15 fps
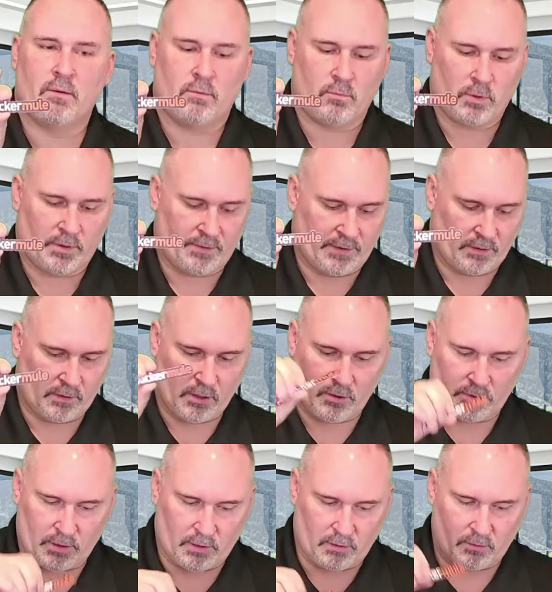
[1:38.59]
One of their
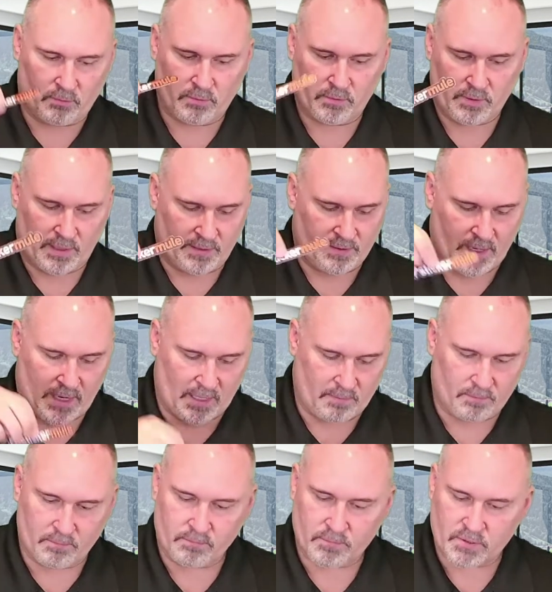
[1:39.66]
logo and
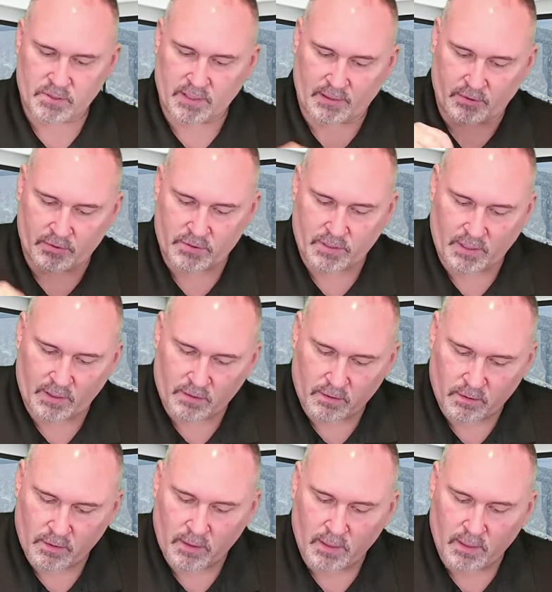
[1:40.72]
name stickers there.